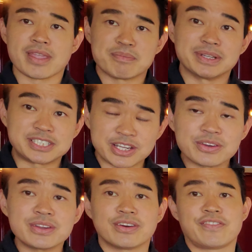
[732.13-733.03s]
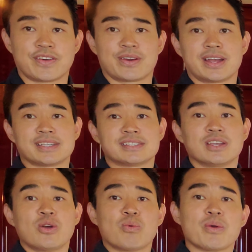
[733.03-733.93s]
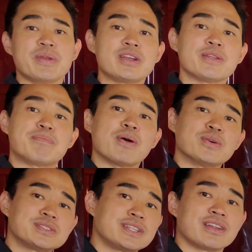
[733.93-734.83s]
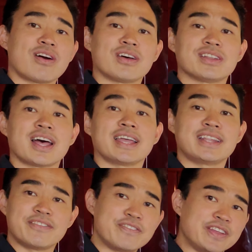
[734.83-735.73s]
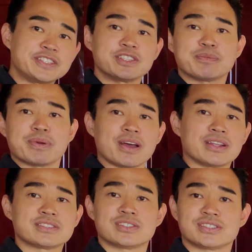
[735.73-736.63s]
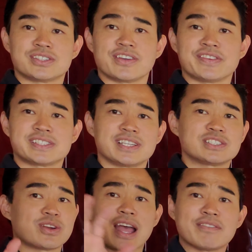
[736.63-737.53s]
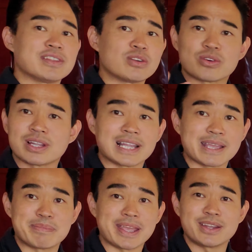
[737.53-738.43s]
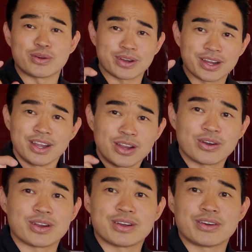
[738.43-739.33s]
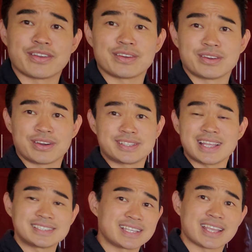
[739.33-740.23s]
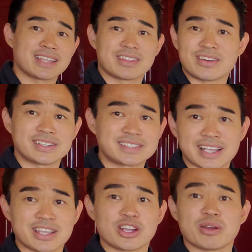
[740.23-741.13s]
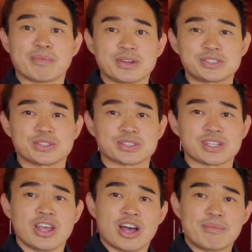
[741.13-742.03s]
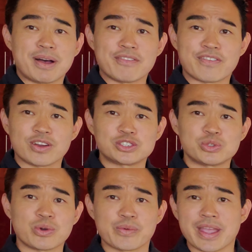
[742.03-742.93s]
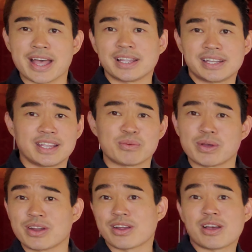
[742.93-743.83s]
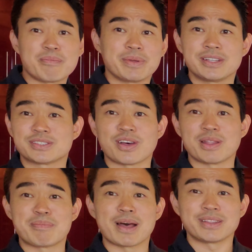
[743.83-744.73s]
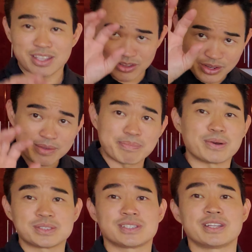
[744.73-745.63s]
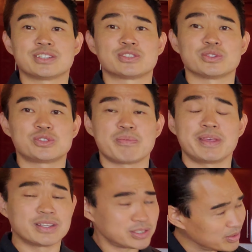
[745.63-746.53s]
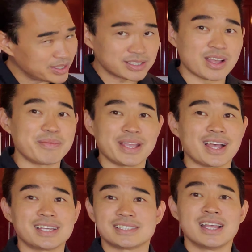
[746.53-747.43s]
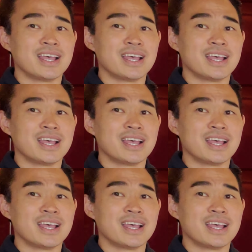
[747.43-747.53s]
material for us where we could post it online and feature products or services, or have little clickbait or 10-second, 30-second commercials about virtual reality and what our company's all about that you can post on your social media. So it's coming, guys.